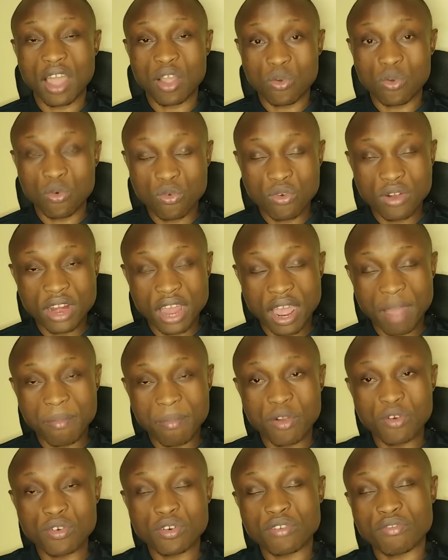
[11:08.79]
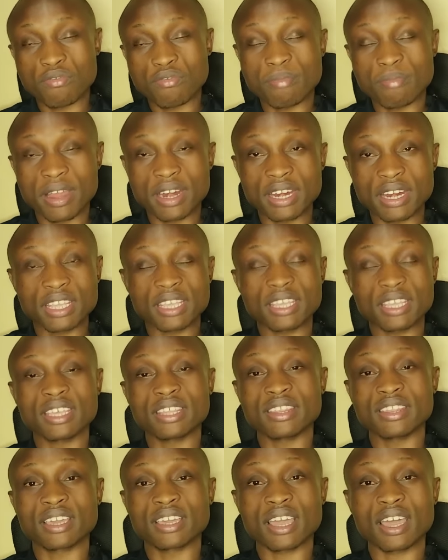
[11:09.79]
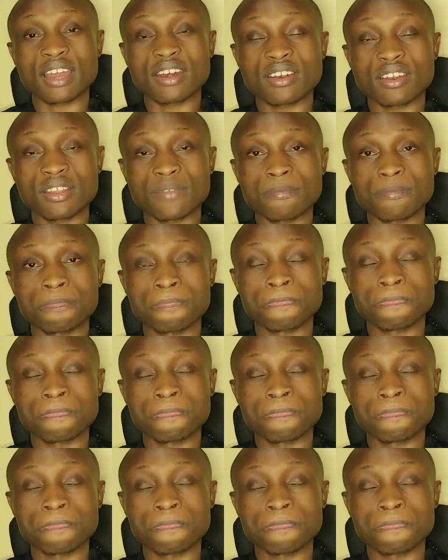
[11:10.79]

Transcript: good amount of money in the country.